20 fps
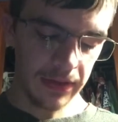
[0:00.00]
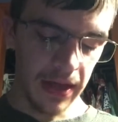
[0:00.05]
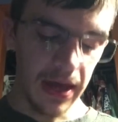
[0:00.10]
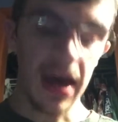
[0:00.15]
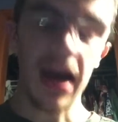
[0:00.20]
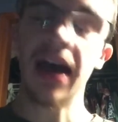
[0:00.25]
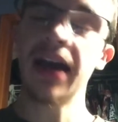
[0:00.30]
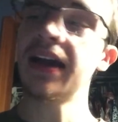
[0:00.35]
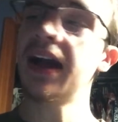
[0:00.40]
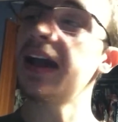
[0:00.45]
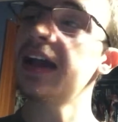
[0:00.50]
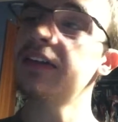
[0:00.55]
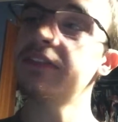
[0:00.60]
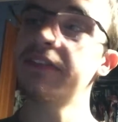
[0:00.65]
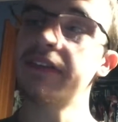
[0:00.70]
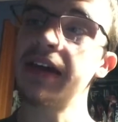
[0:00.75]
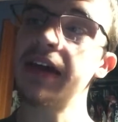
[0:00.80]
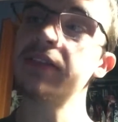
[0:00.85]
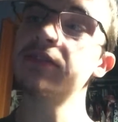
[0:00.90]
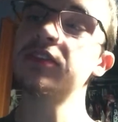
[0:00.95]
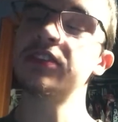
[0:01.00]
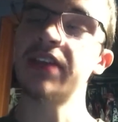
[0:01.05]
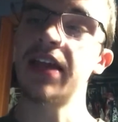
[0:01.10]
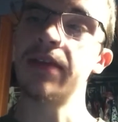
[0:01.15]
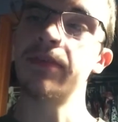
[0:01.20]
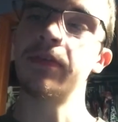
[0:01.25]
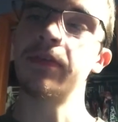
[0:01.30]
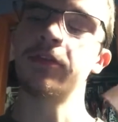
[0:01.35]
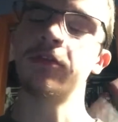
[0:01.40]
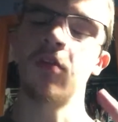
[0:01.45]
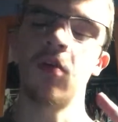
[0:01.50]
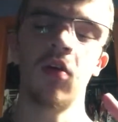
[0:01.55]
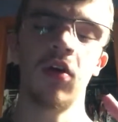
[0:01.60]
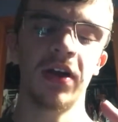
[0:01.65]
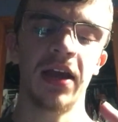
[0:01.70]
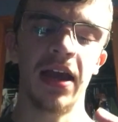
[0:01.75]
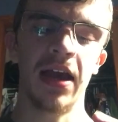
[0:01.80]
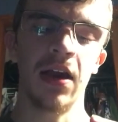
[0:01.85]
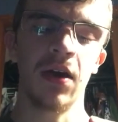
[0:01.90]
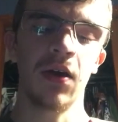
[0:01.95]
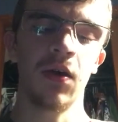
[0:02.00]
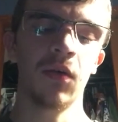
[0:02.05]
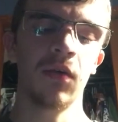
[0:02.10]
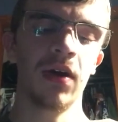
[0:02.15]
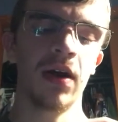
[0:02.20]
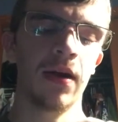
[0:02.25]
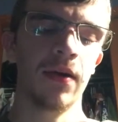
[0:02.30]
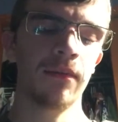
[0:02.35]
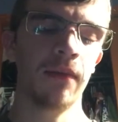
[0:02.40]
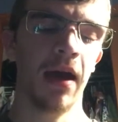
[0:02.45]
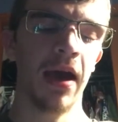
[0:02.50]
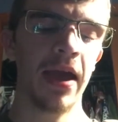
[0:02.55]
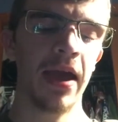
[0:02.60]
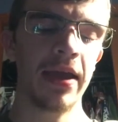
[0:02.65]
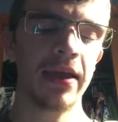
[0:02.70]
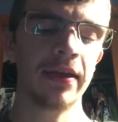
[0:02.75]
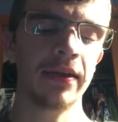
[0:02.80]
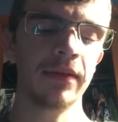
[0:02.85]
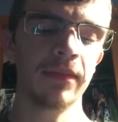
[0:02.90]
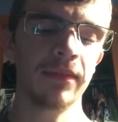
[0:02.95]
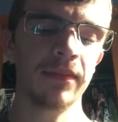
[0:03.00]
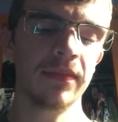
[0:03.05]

I have said before how I